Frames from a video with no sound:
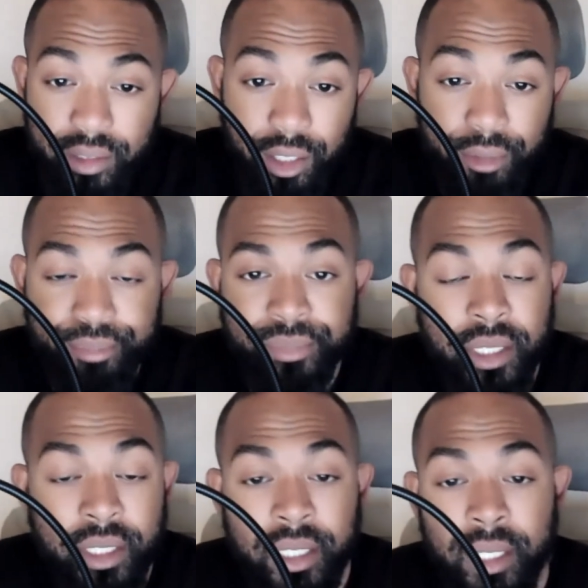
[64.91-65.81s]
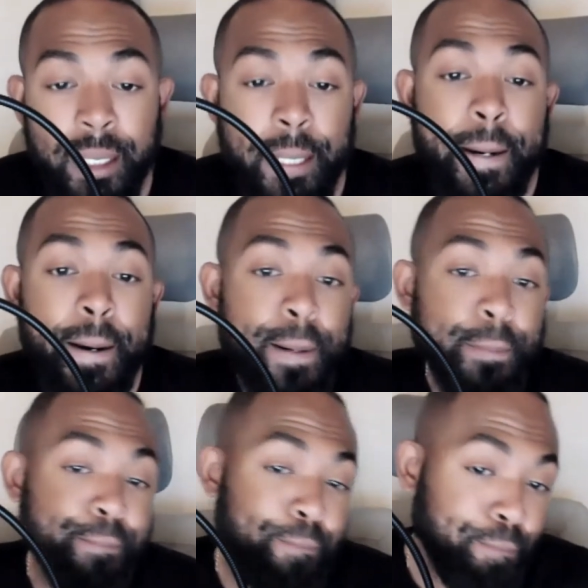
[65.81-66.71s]
So
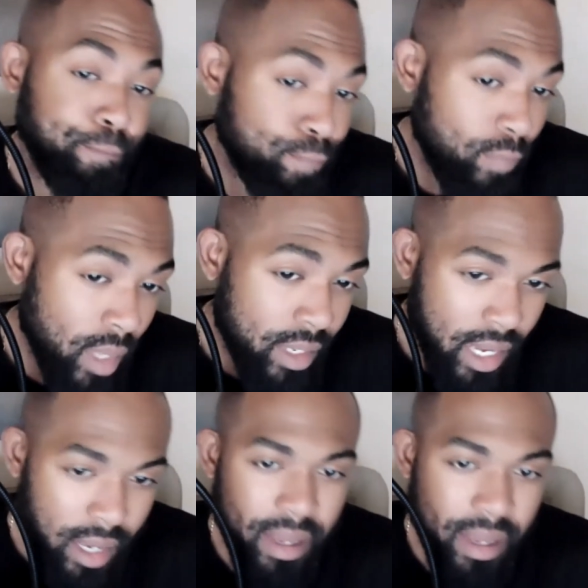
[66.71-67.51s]
um, yeah,